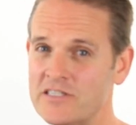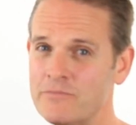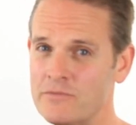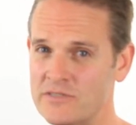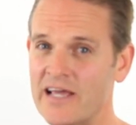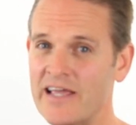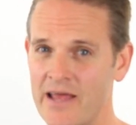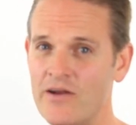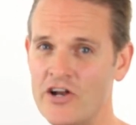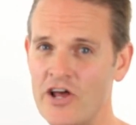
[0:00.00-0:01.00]
sometimes
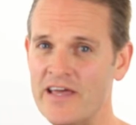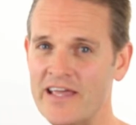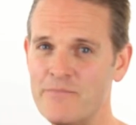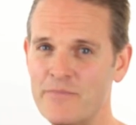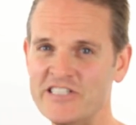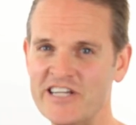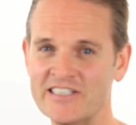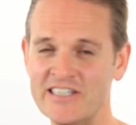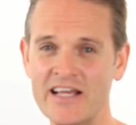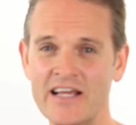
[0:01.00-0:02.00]
I know that can be
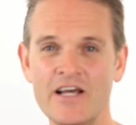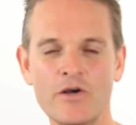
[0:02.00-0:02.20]
challenging